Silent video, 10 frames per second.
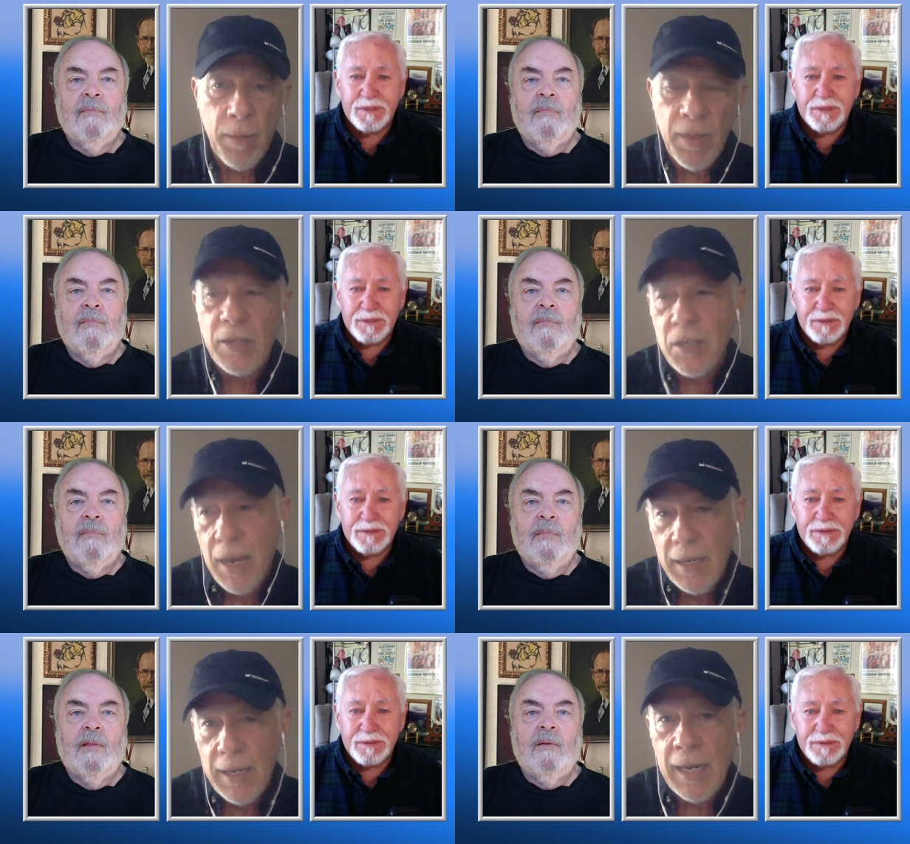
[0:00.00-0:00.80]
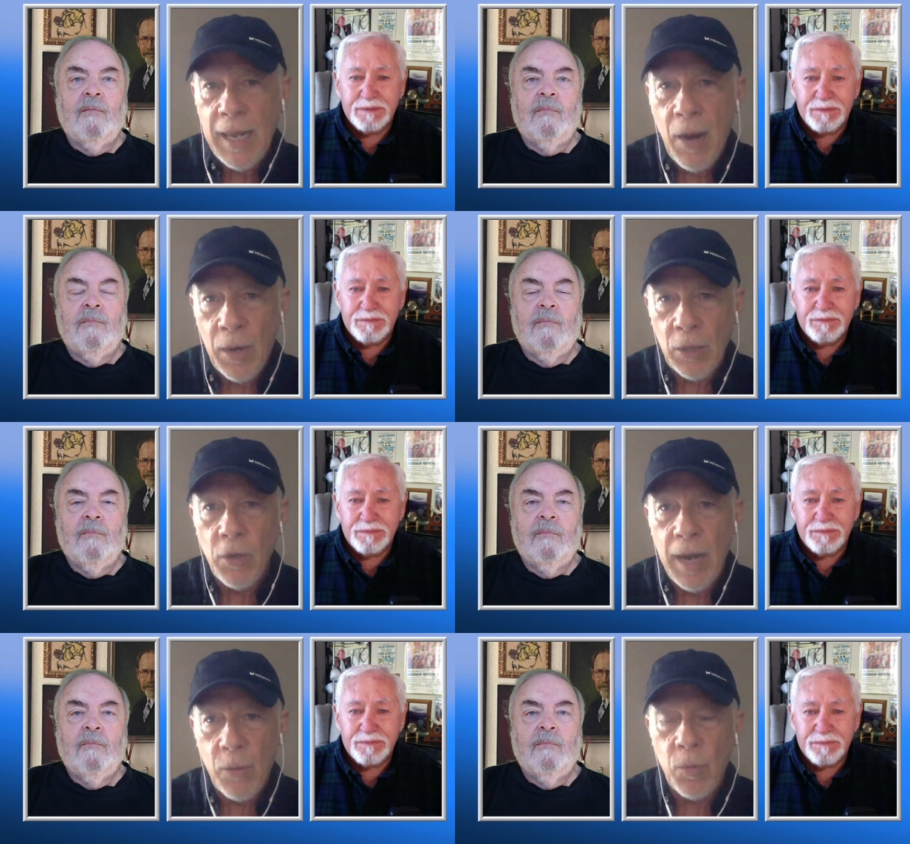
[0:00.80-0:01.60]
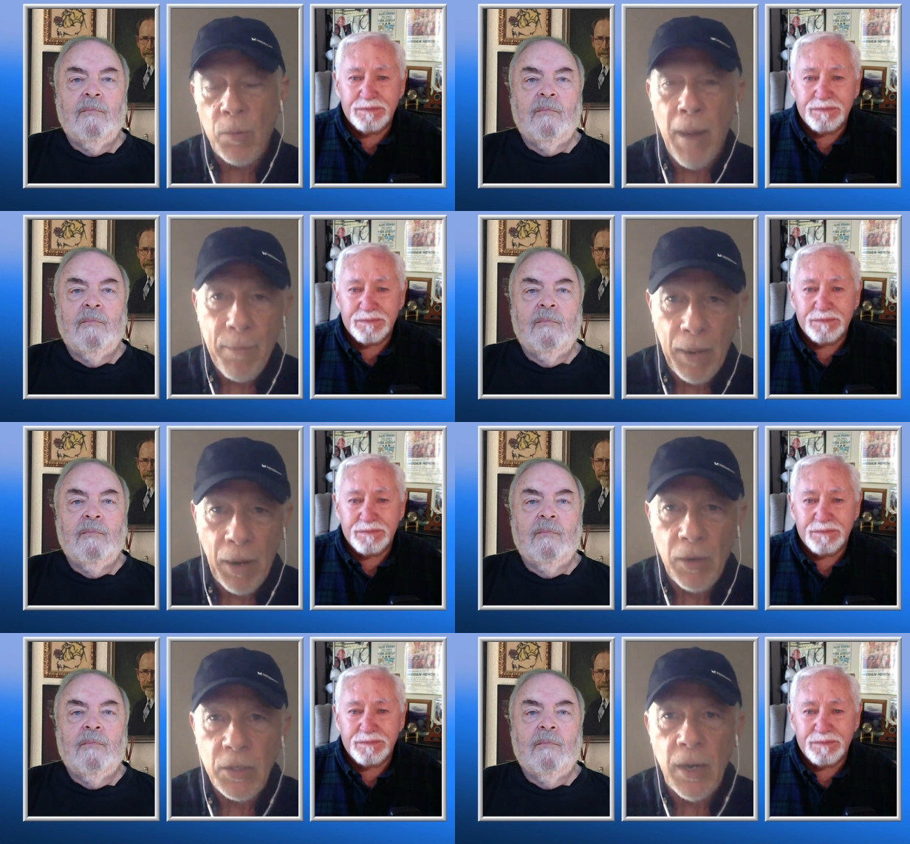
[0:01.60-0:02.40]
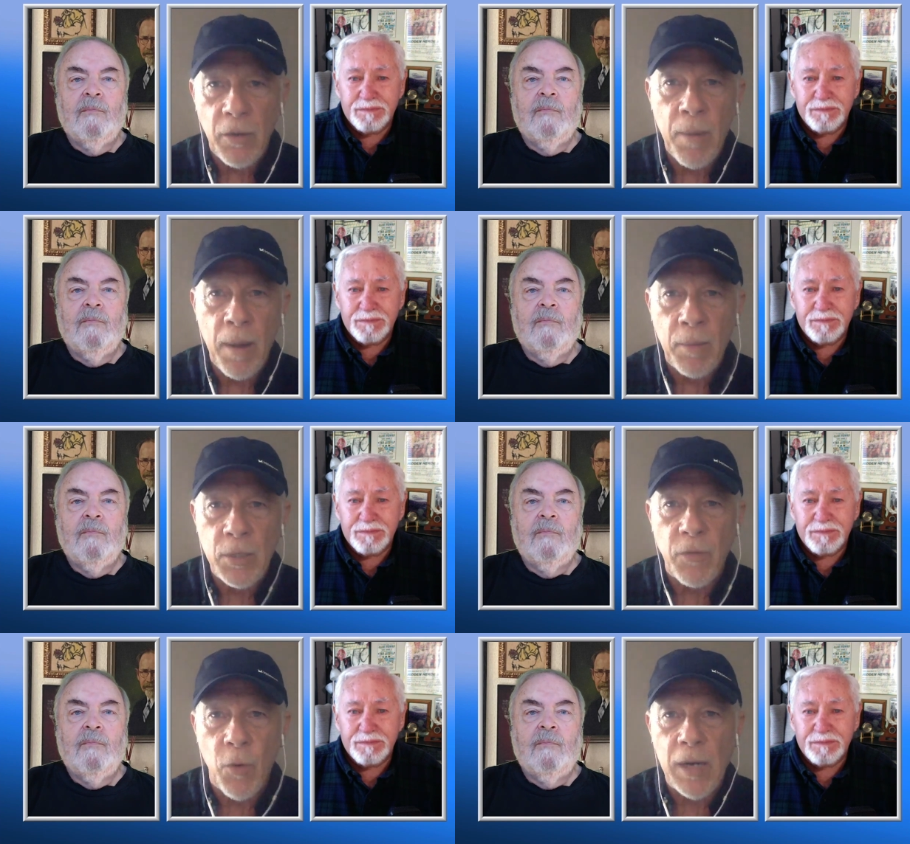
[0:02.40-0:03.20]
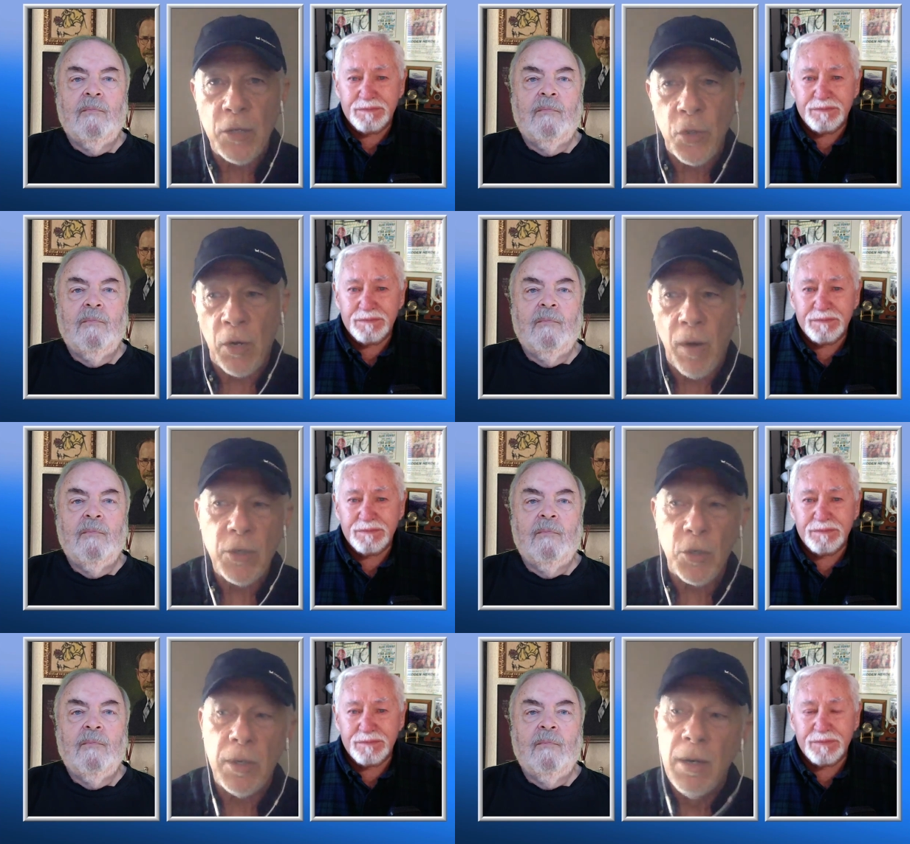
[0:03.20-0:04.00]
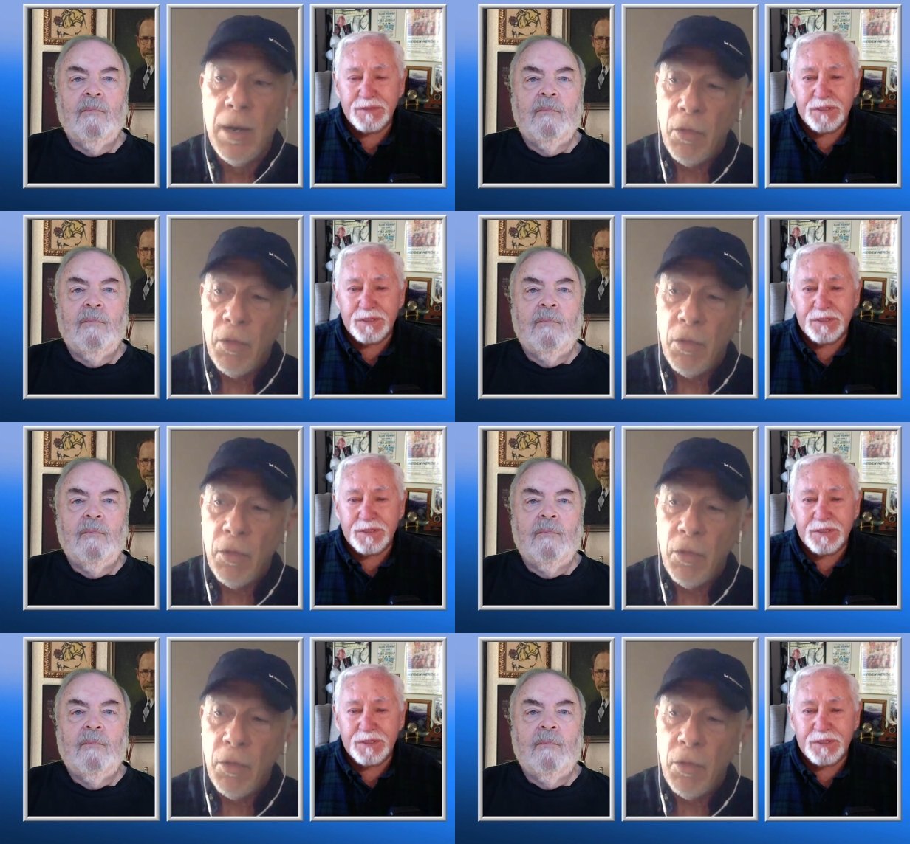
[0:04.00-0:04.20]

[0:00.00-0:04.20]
Speaker 1: And that's kind of how I look at it with my parents and other members of the greatest generation.